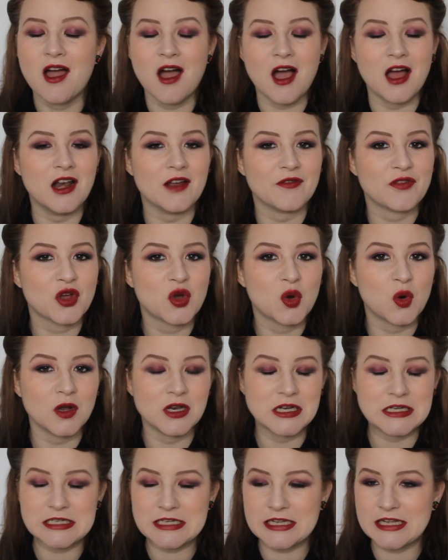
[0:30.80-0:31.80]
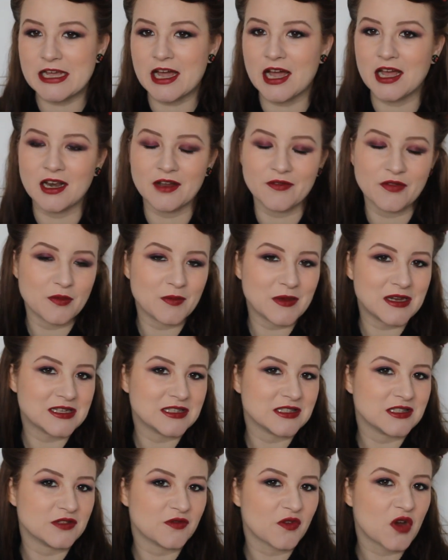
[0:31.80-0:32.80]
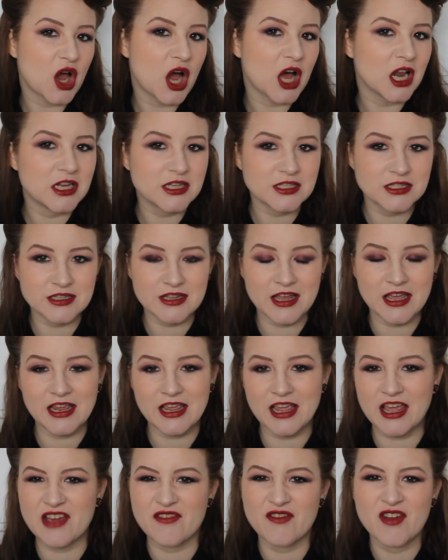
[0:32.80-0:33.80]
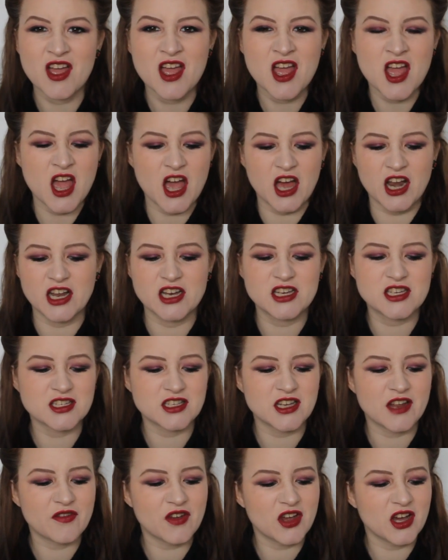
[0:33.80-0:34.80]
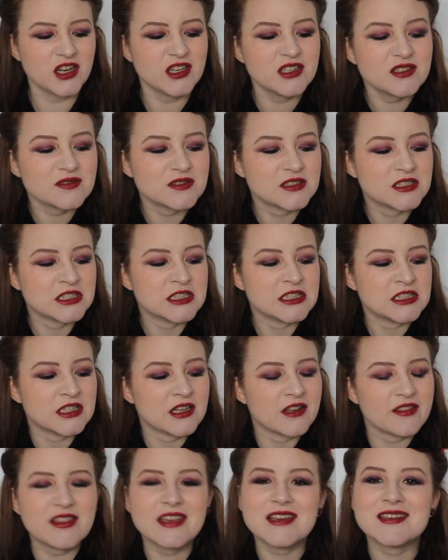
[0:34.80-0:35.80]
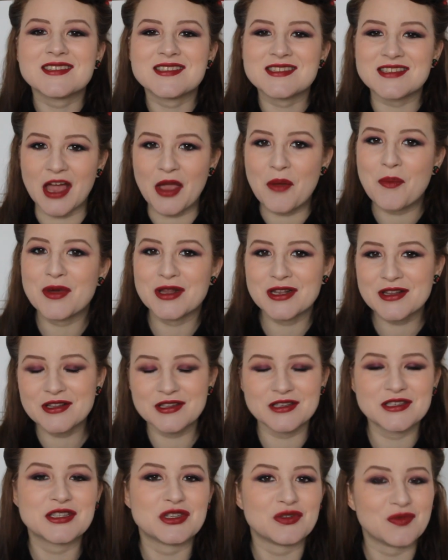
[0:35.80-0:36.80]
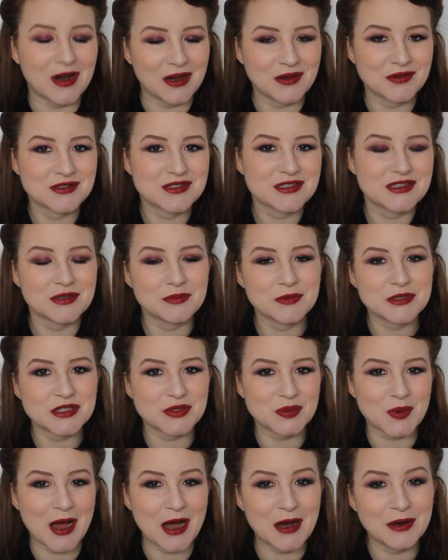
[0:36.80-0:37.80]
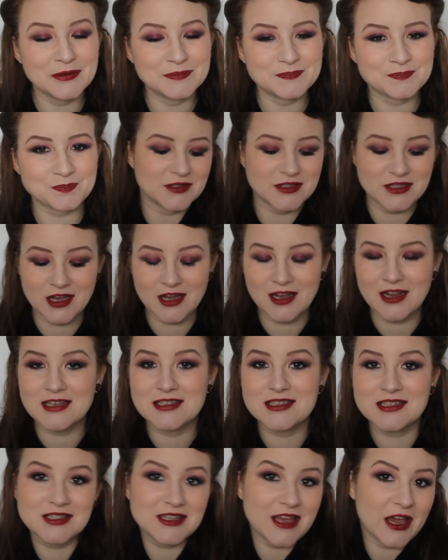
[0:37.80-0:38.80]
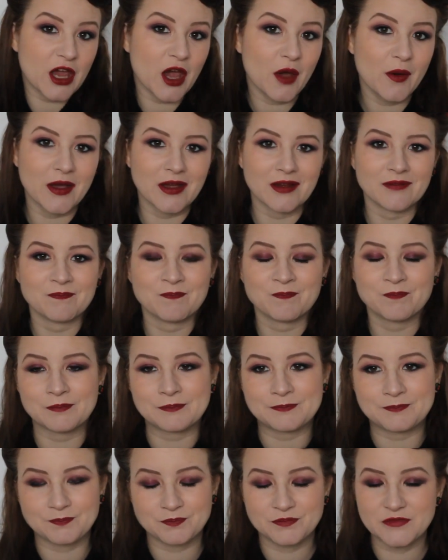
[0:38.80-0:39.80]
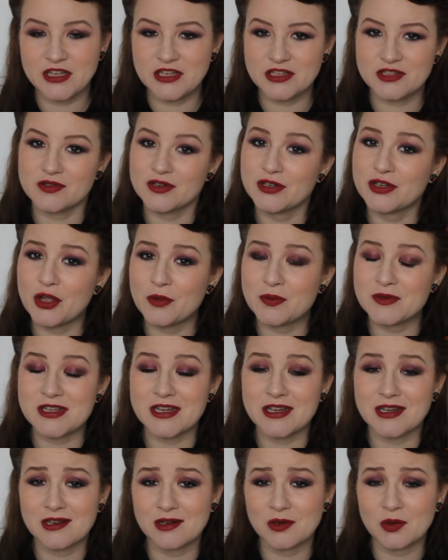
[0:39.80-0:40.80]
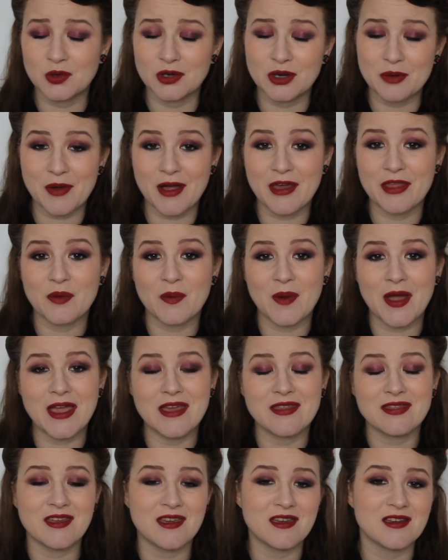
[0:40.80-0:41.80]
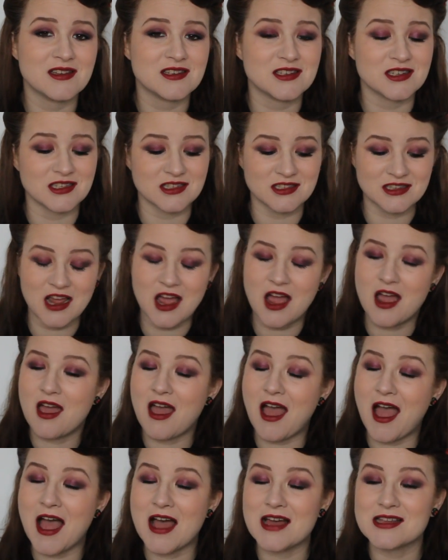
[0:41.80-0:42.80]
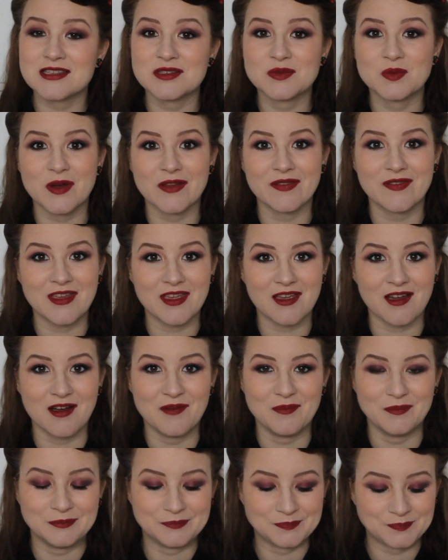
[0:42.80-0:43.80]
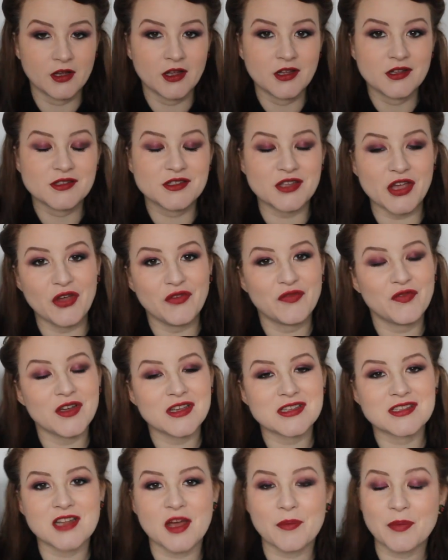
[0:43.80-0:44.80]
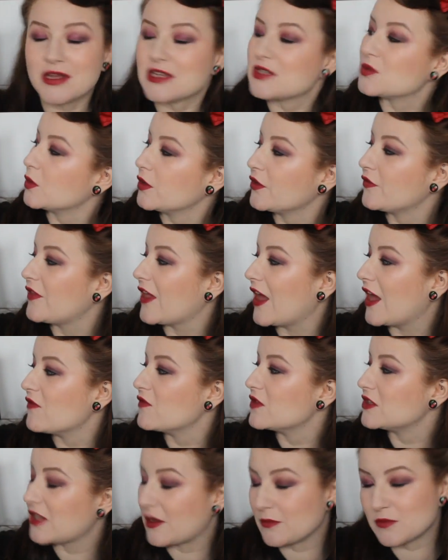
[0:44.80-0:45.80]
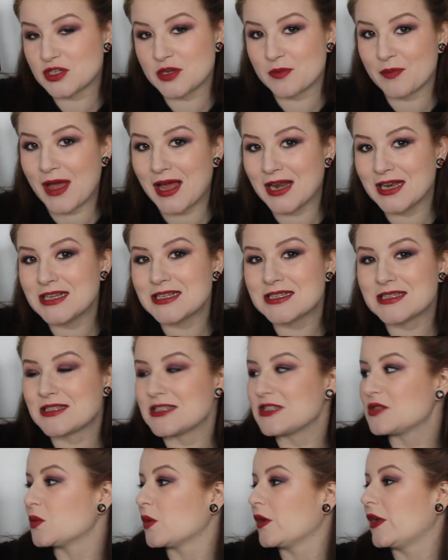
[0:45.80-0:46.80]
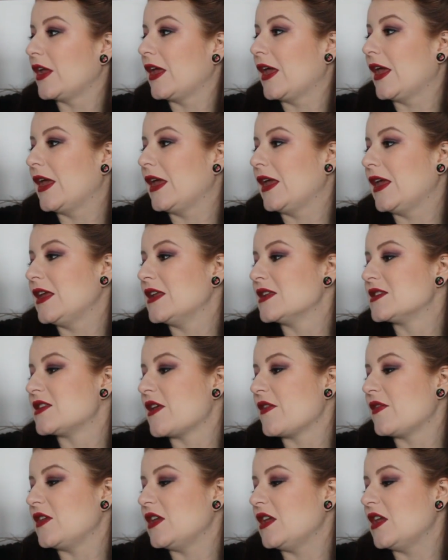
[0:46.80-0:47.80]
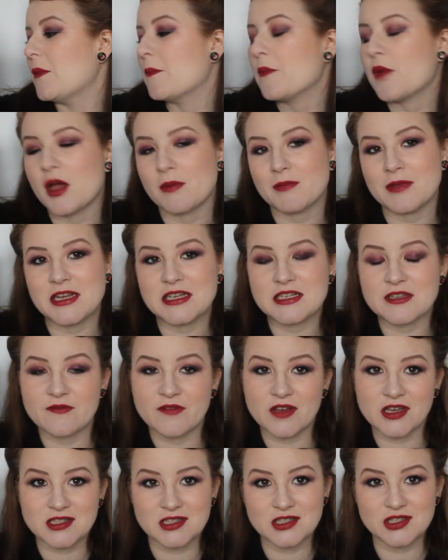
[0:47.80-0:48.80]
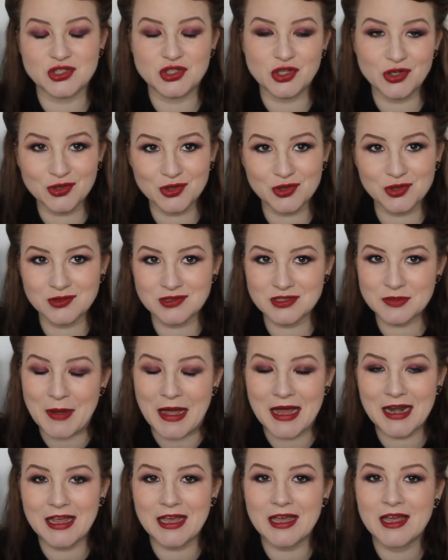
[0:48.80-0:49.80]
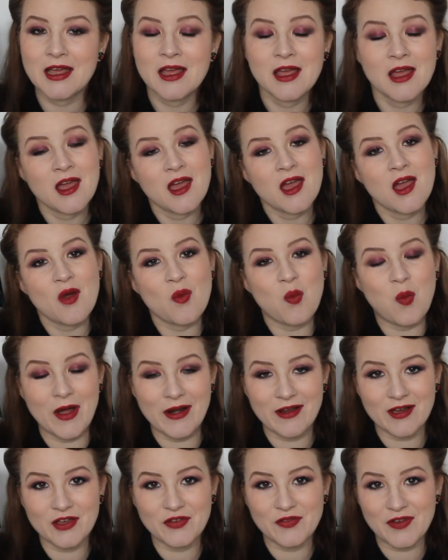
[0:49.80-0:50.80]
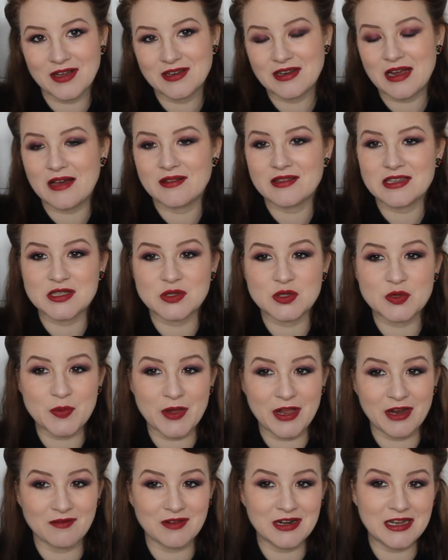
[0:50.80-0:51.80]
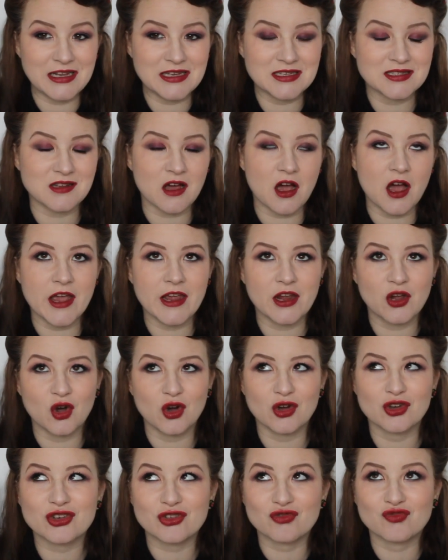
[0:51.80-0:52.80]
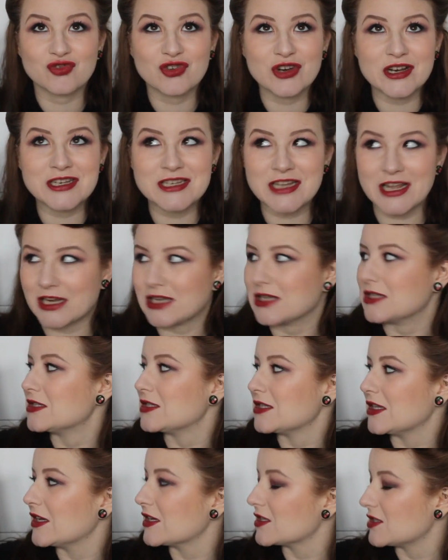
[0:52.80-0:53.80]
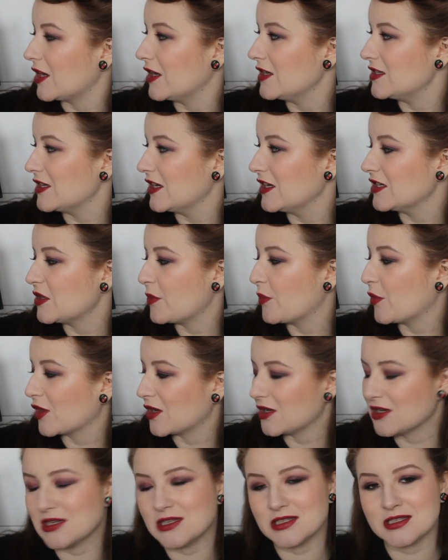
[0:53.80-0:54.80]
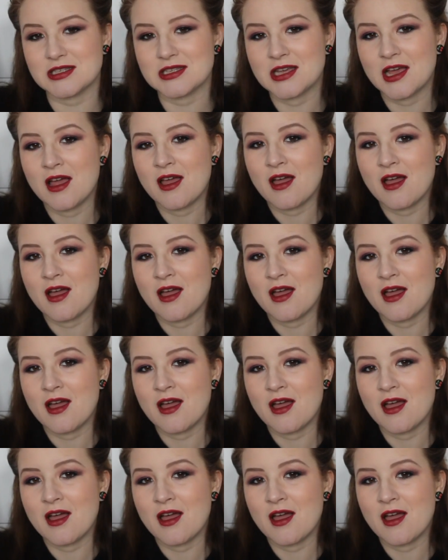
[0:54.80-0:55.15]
I love the quality, I love the mixes of colours that they give, and I just love kind of the excitement that surrounds them as well. So let's just get going. These are in no particular order, by the way, they are just as and when they come. So first up is one of their Redemption palettes. This one here is the Mermaids versus Unicorns palette. When I found out this was being released, I got ridiculously excited because